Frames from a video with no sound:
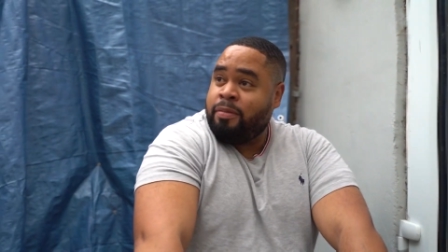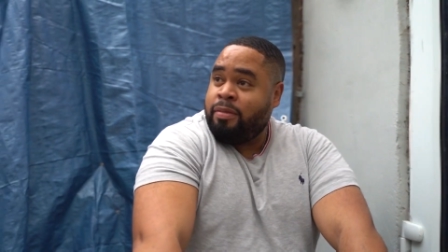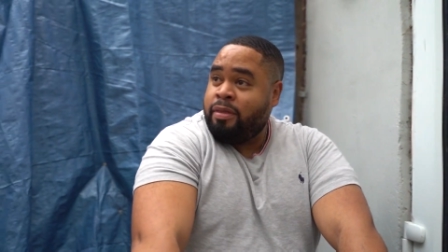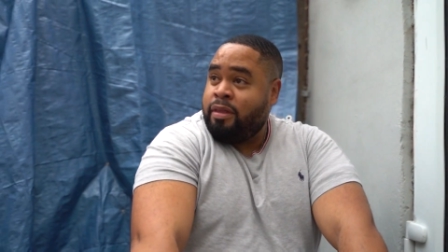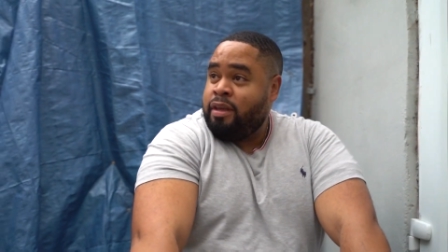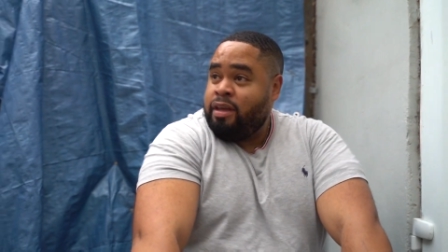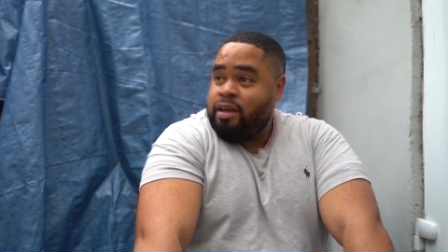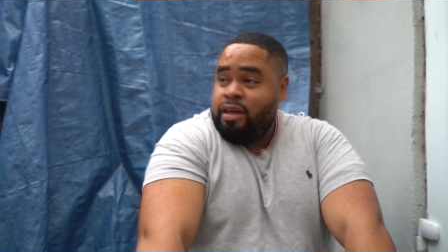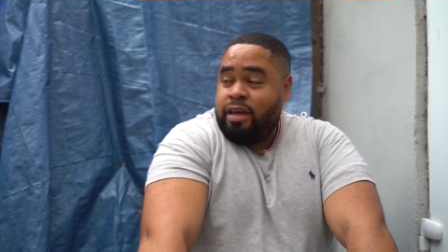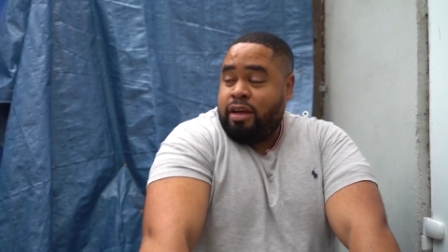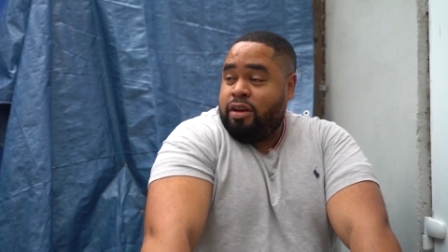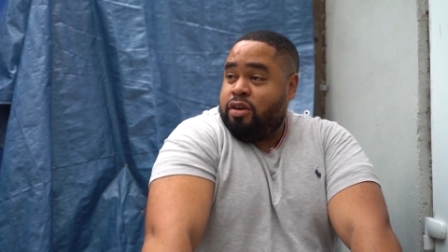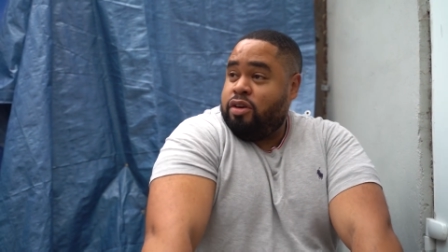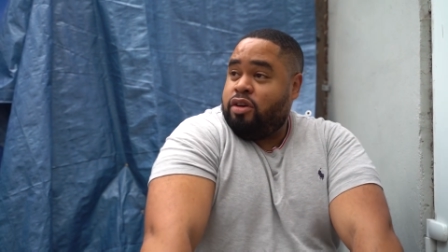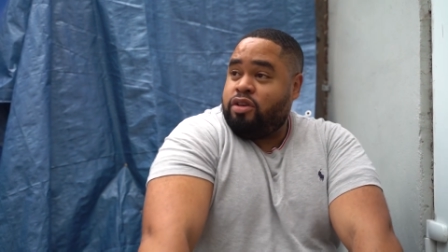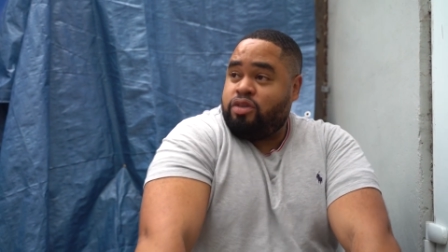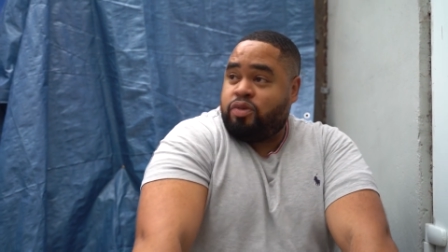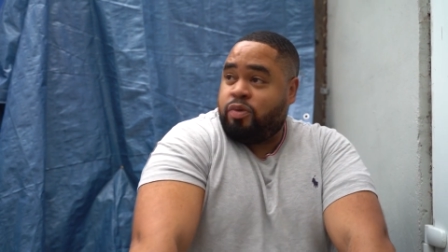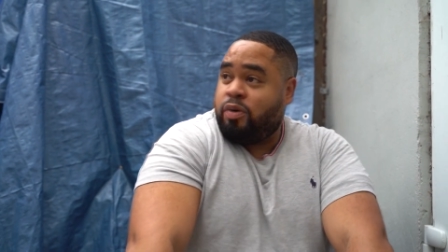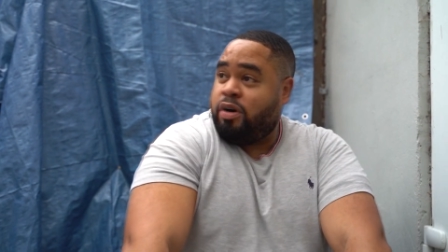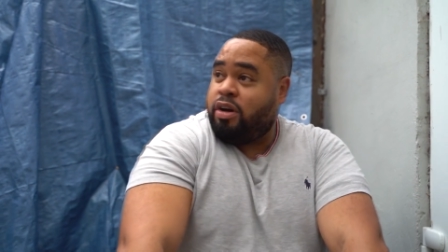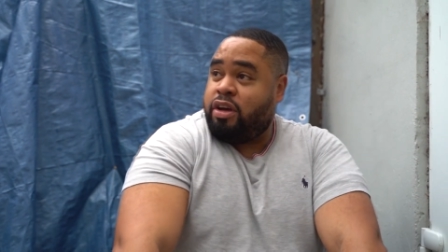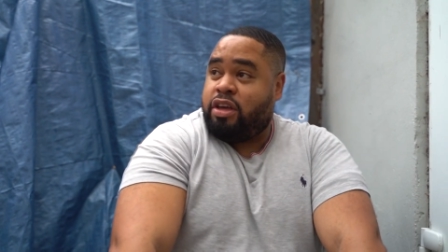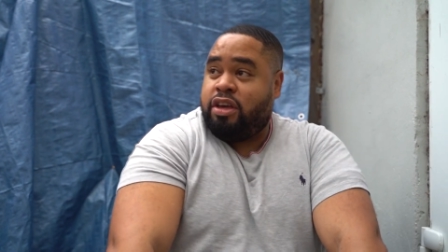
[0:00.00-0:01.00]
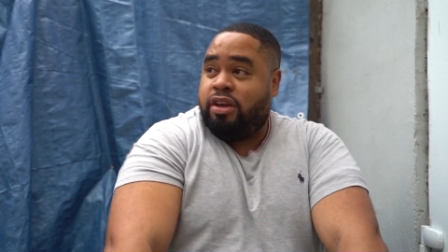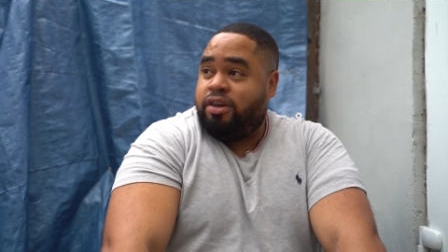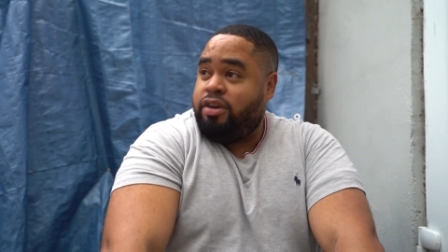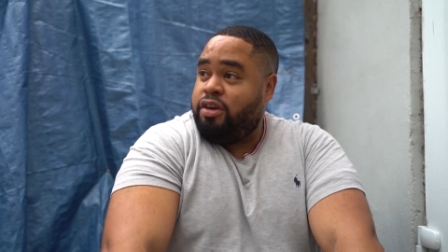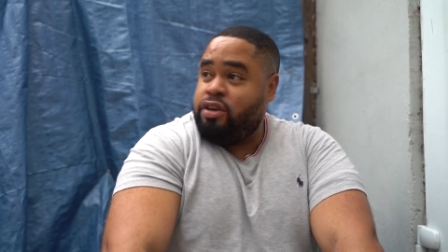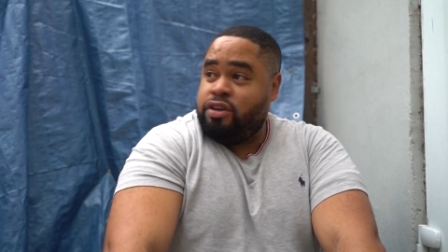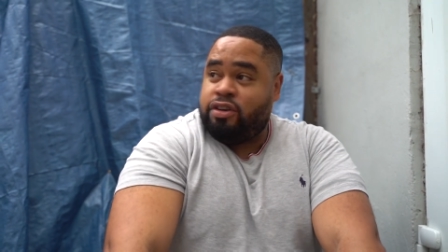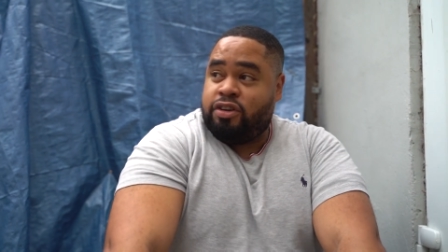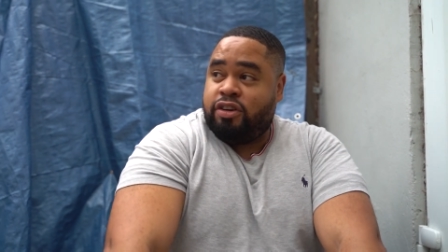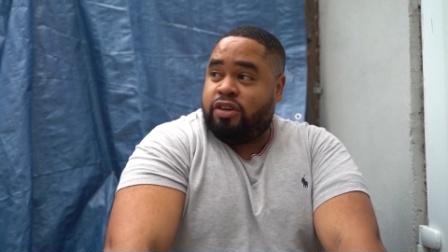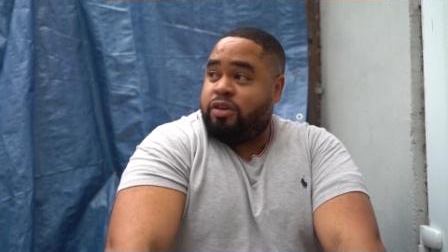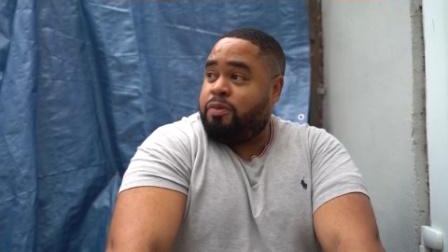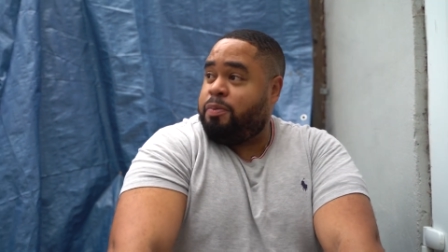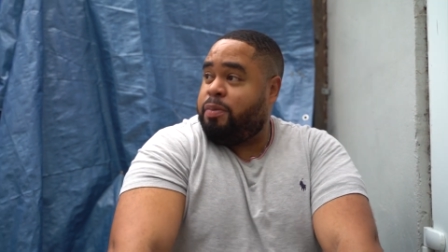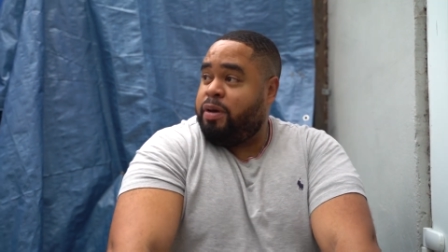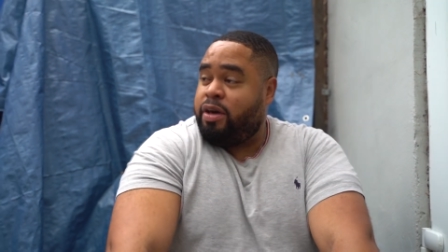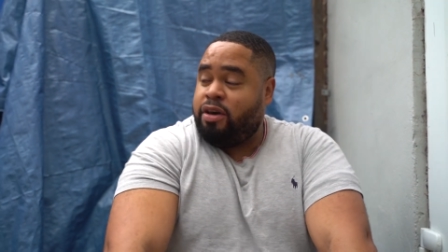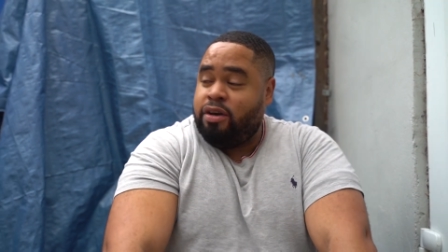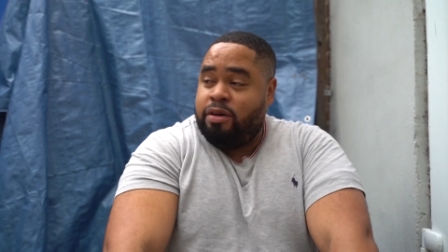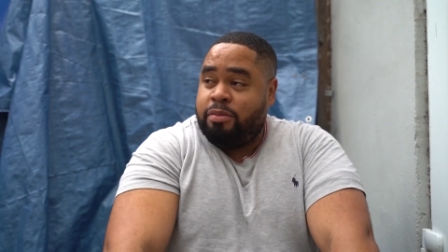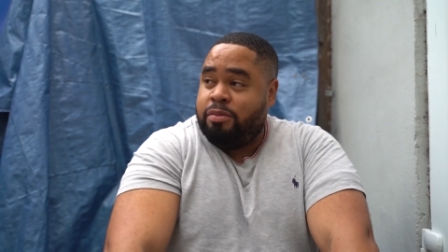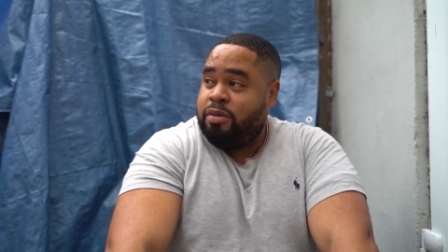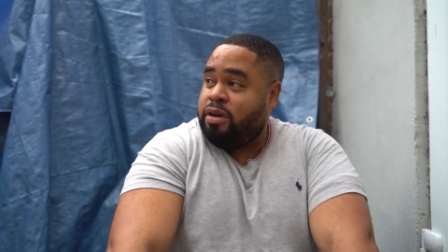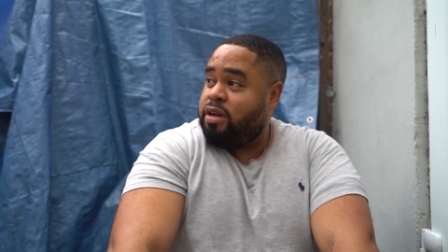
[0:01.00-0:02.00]
yeah, it does work. You know, you just
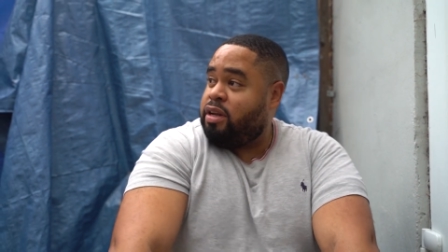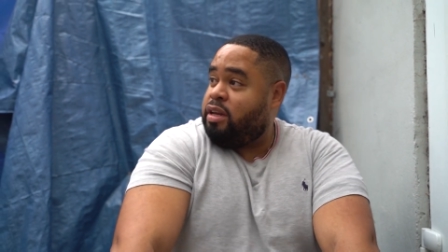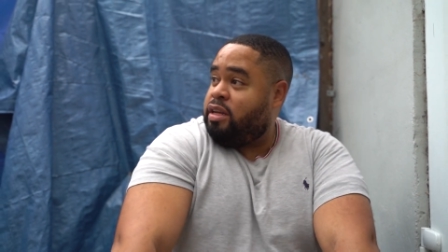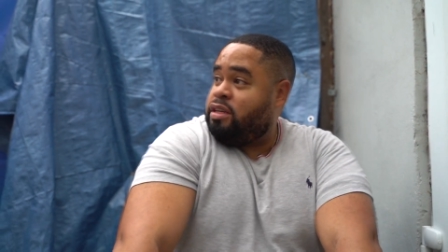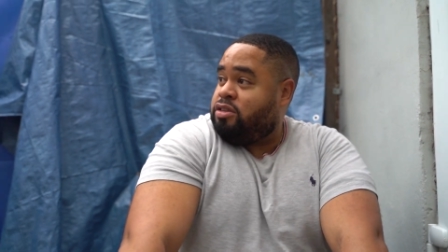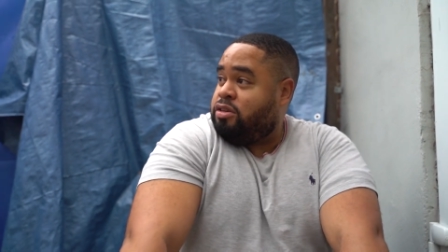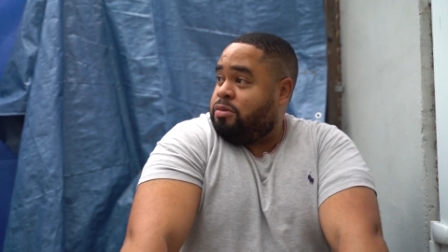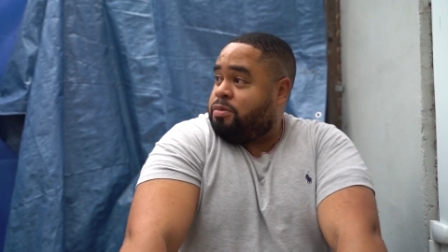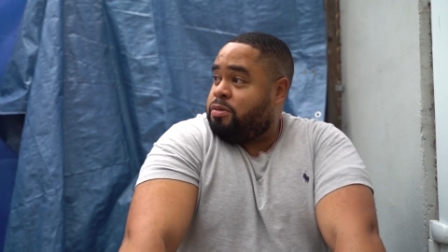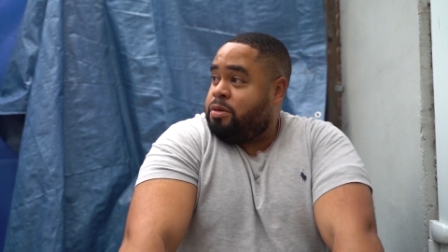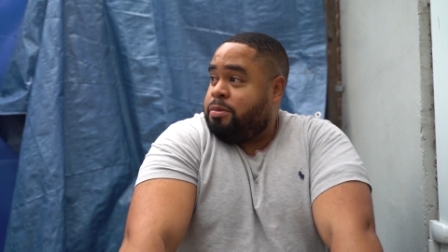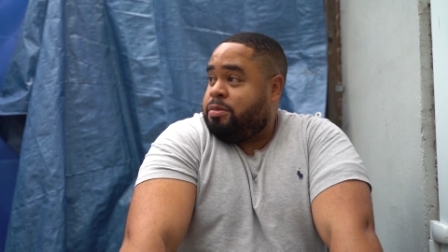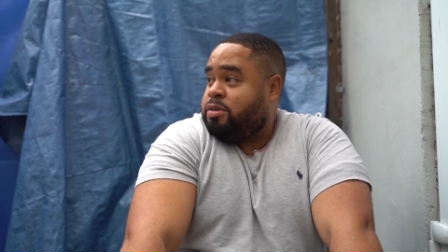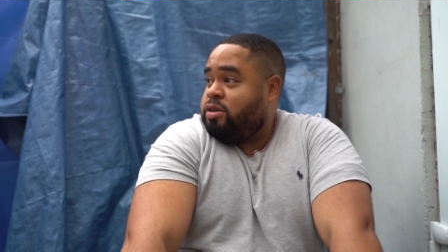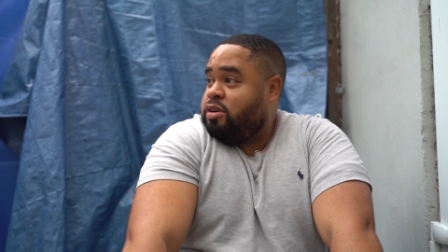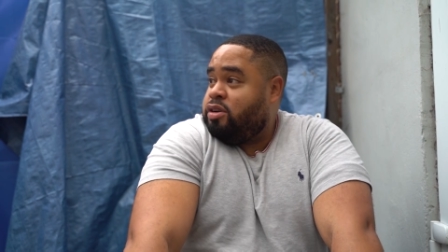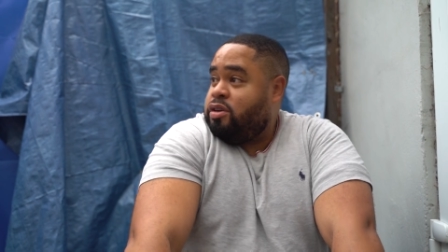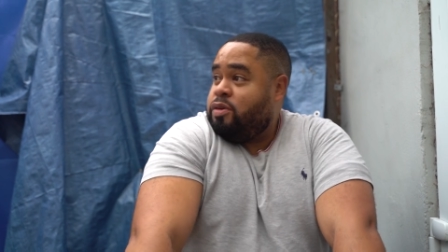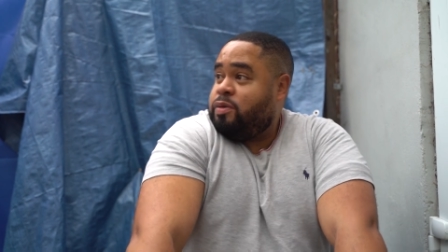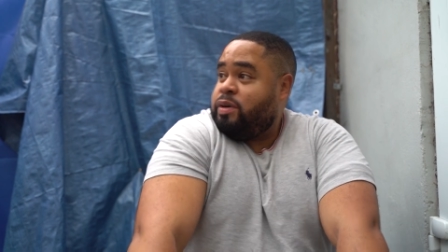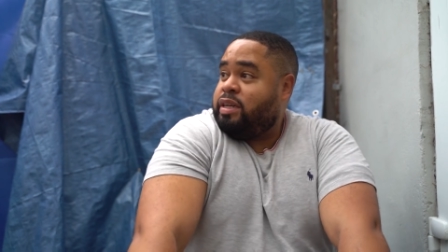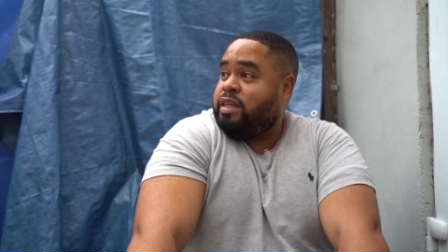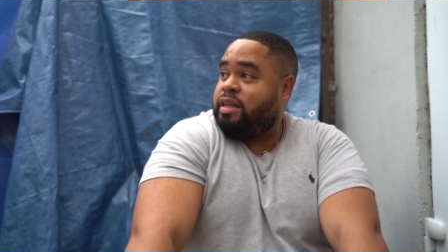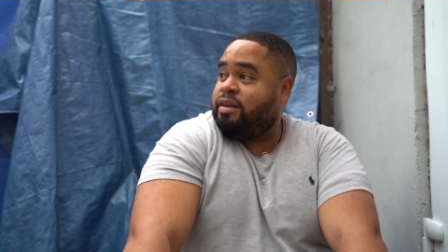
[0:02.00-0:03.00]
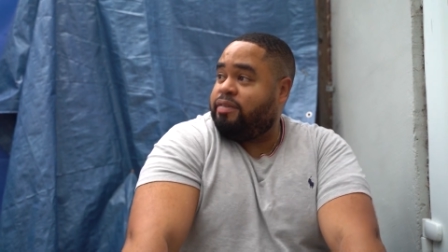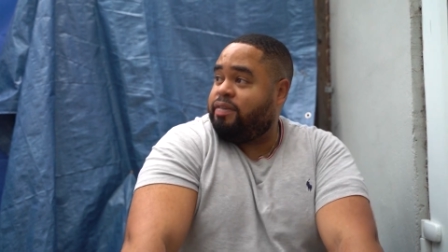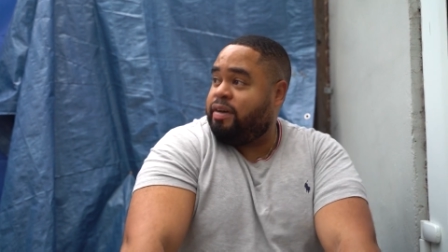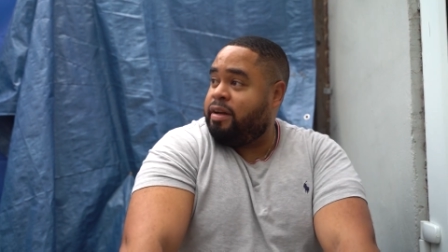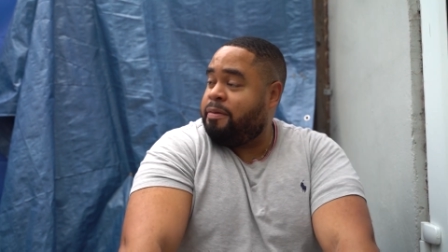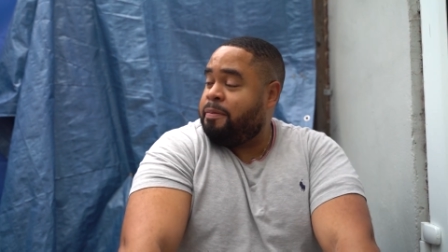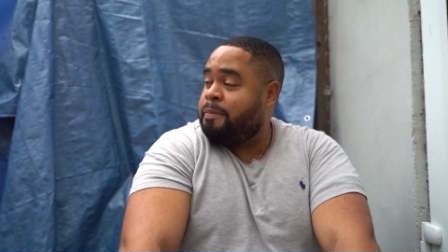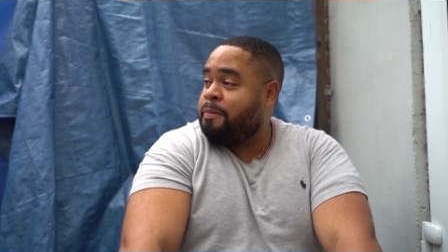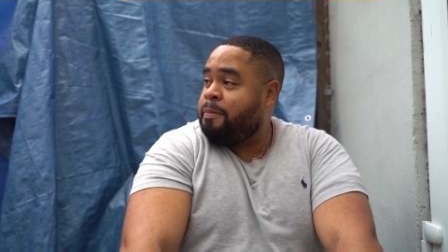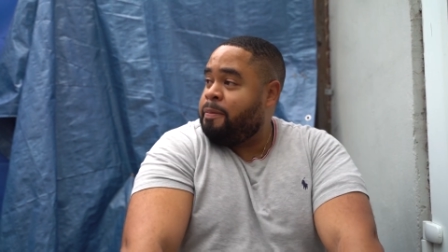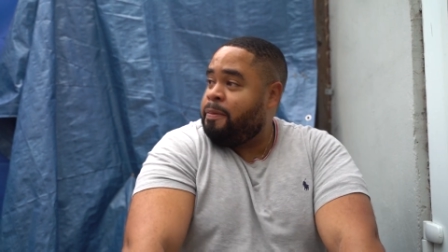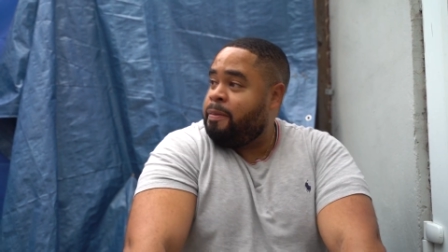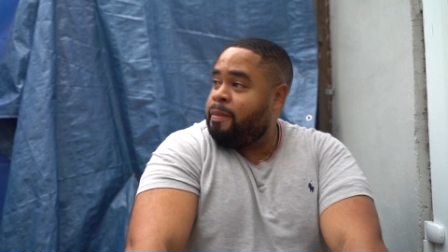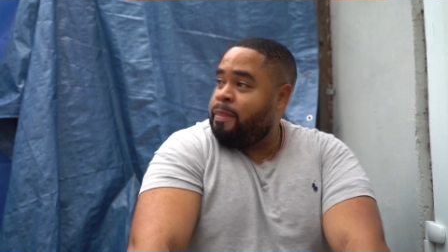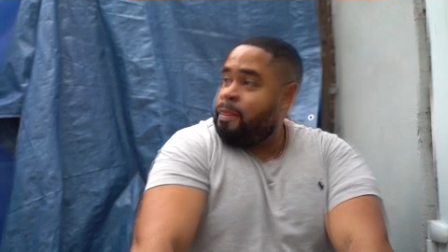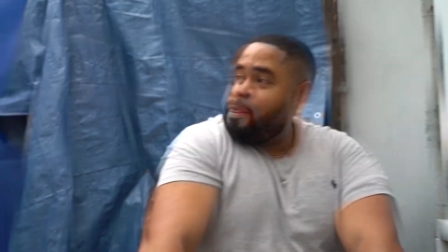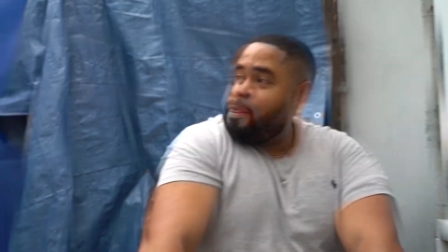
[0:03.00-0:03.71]
pay your monthly subscription or whatever. And the,